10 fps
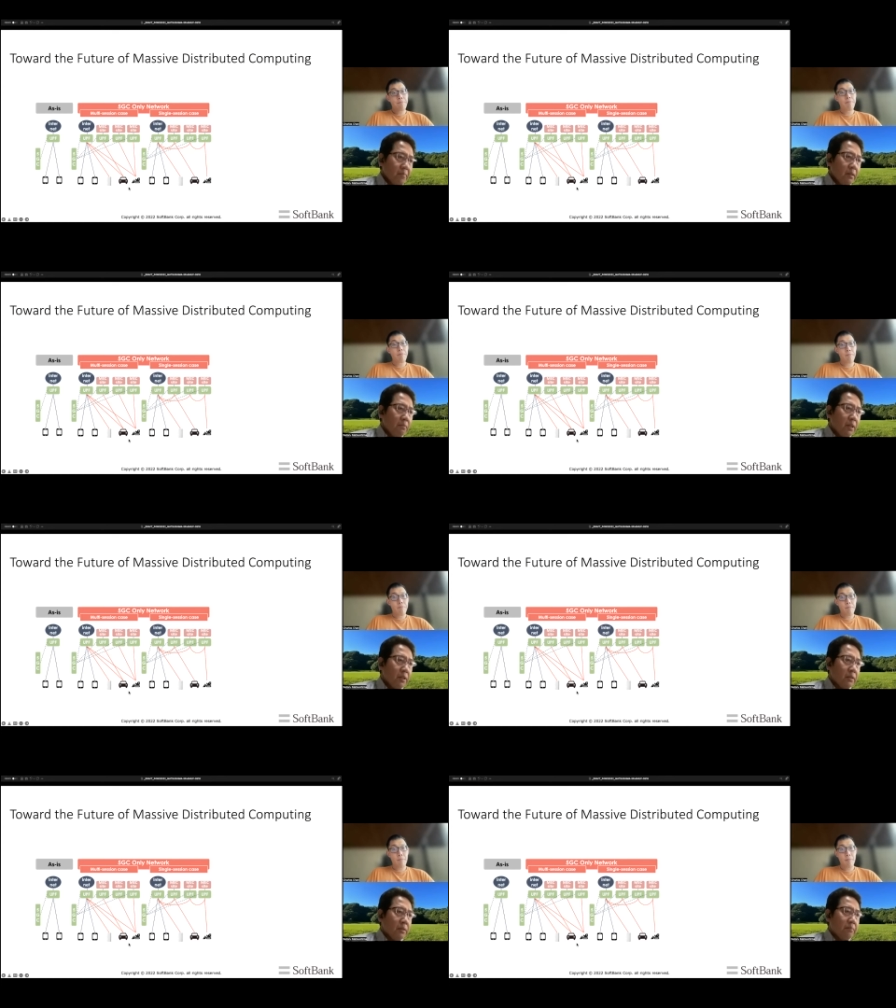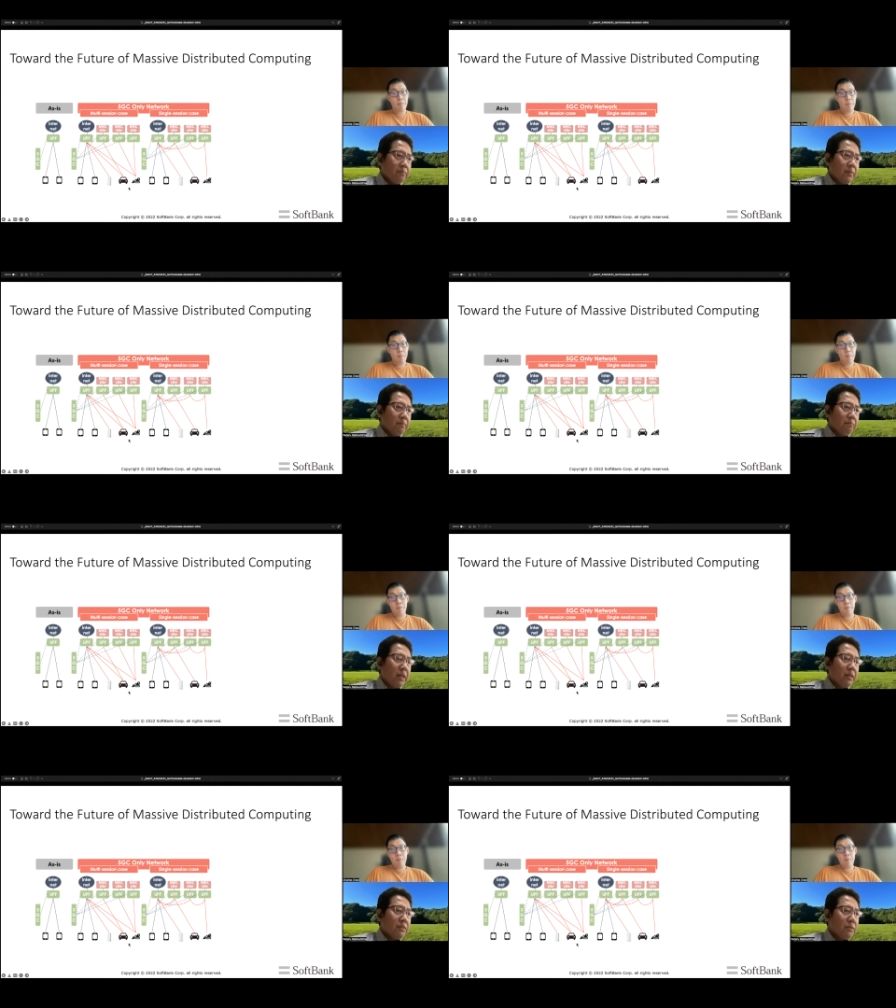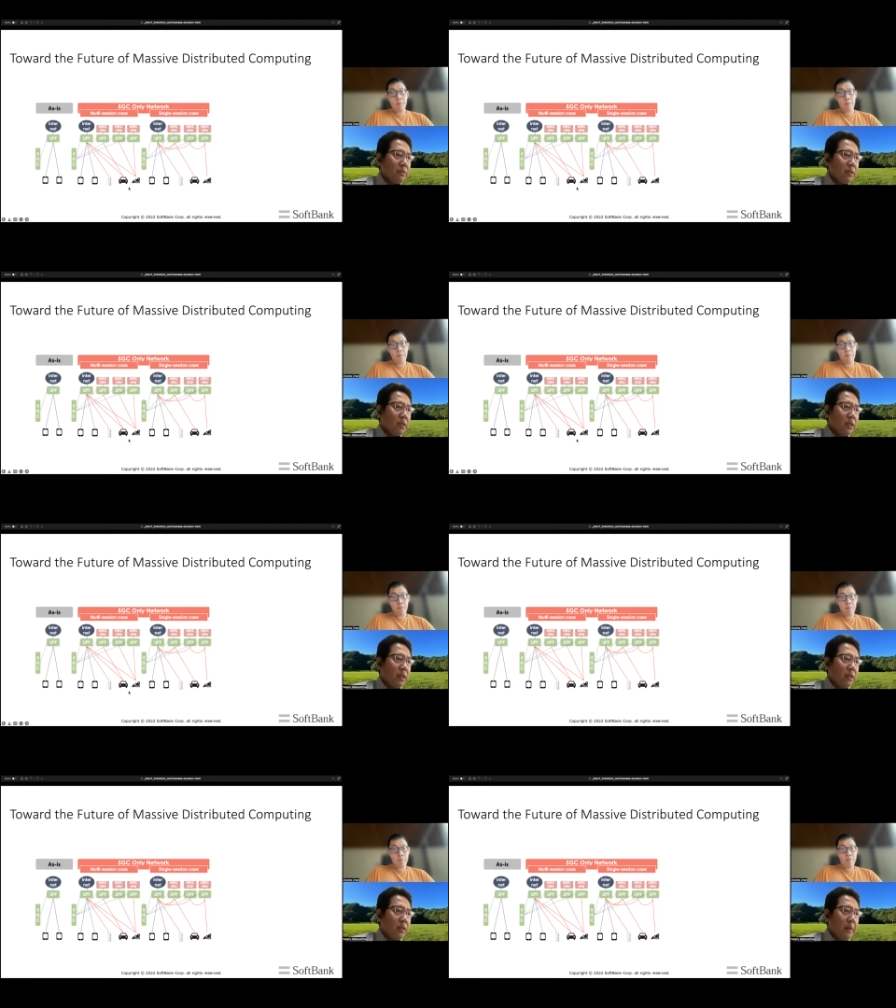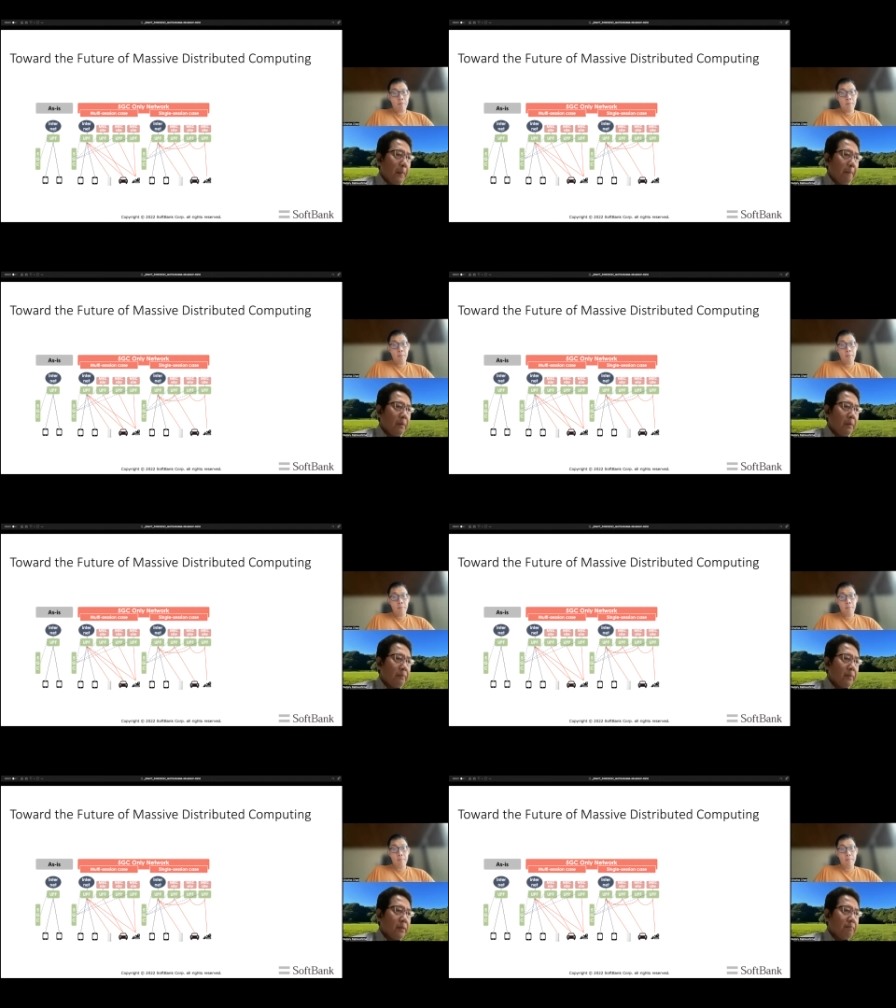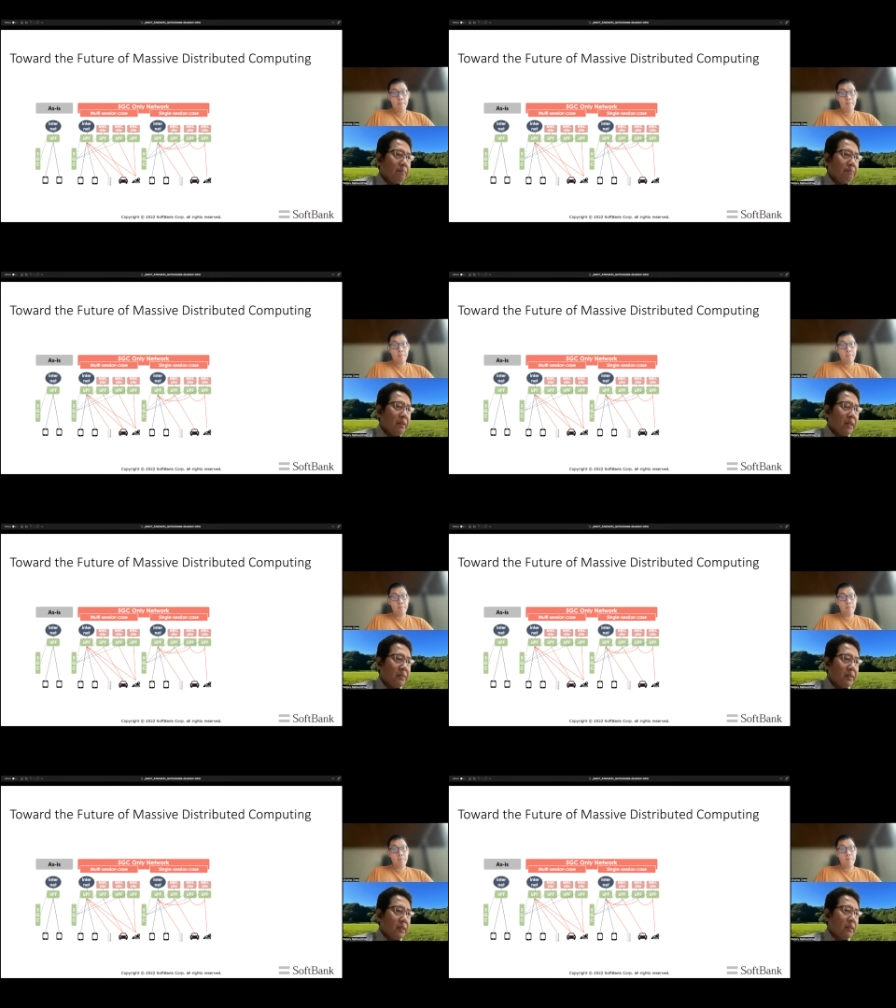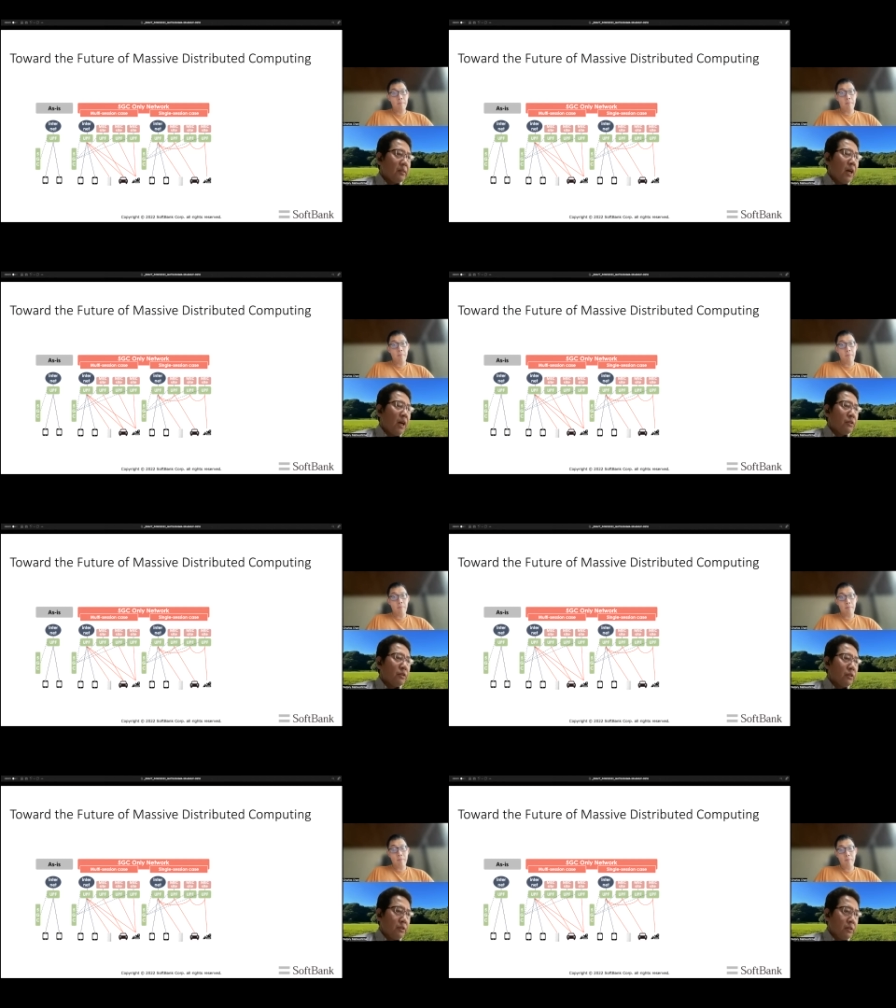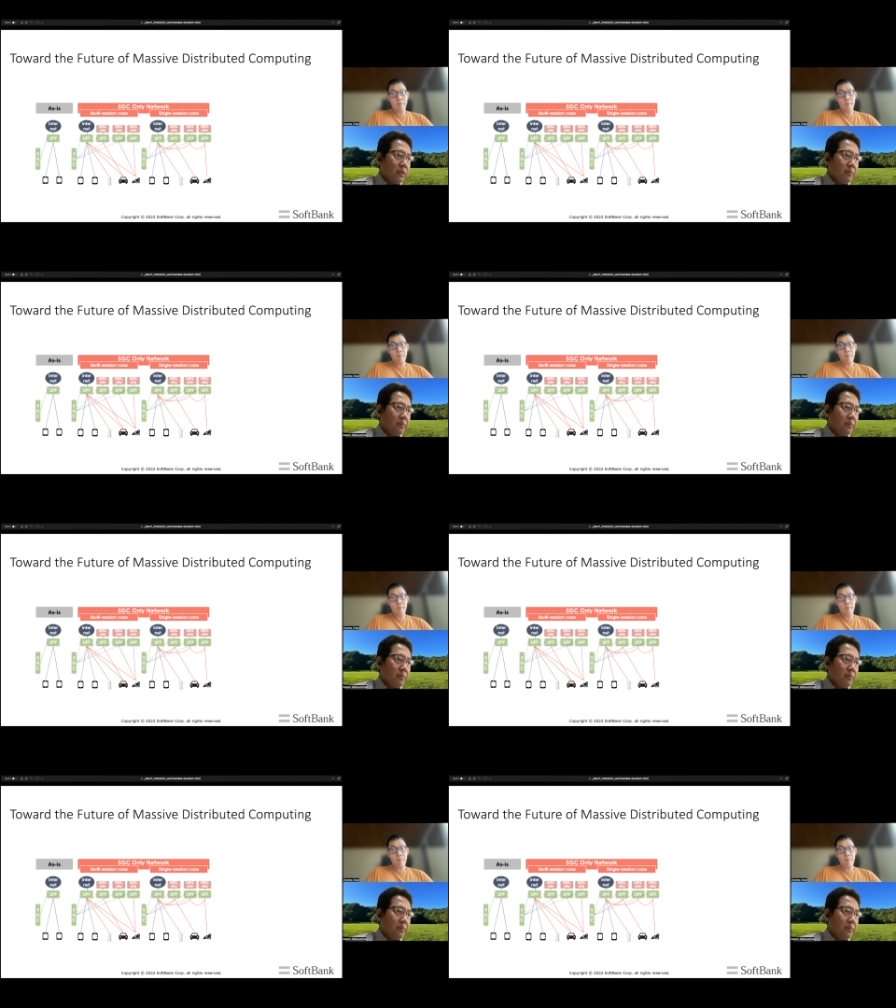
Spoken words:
But based on the basic architecture,